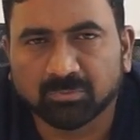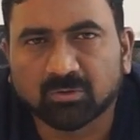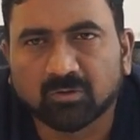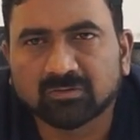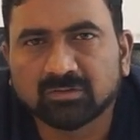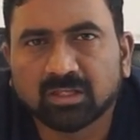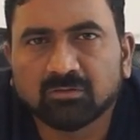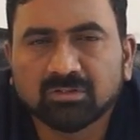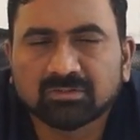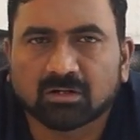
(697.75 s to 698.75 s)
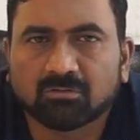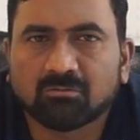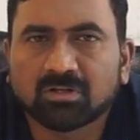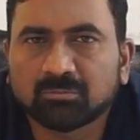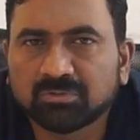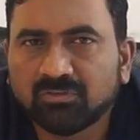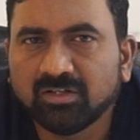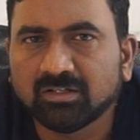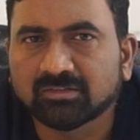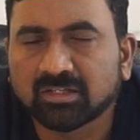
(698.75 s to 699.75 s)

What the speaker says: because there will survival of the fetus.